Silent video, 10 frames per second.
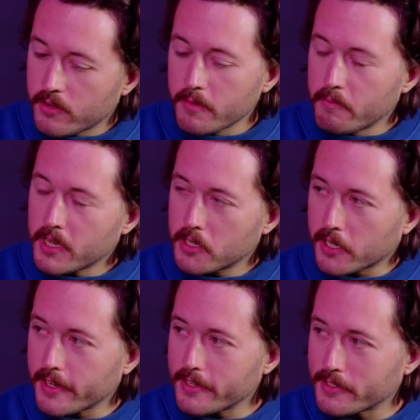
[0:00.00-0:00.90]
in Peter
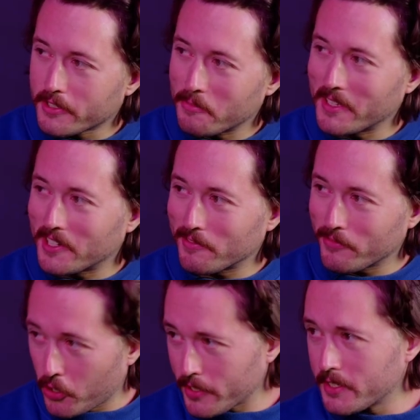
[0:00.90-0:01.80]
Kay's comedic
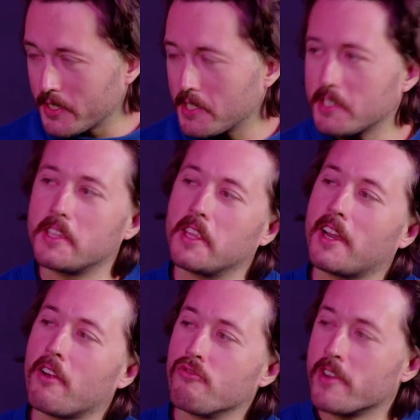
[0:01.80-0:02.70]
voice and then
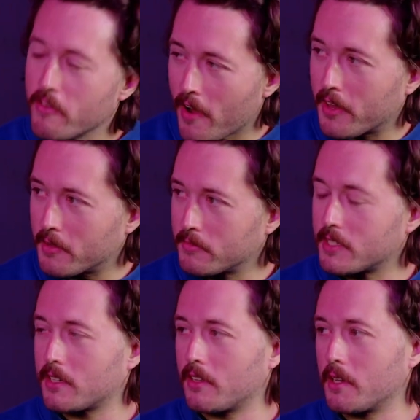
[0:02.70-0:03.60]
I rewrite them
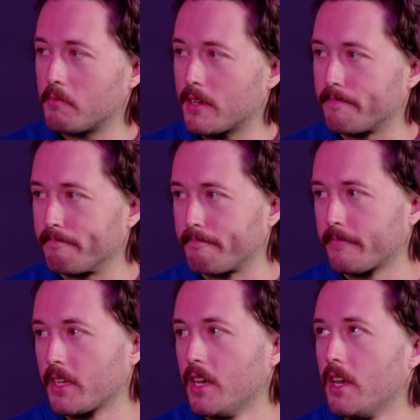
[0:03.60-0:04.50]
to sound like me.
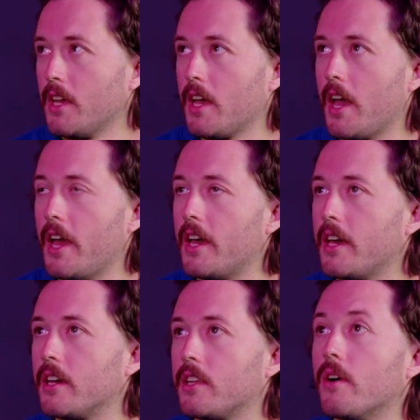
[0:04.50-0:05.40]

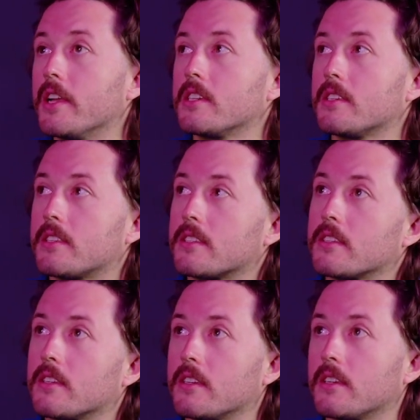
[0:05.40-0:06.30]

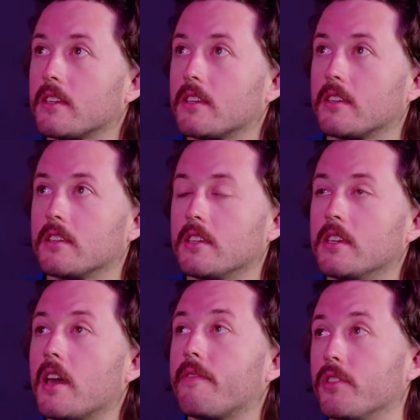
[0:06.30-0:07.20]

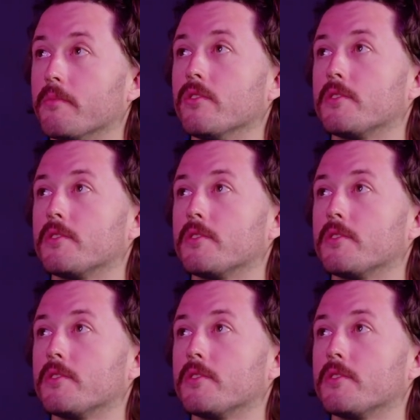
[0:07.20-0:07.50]
No, for the most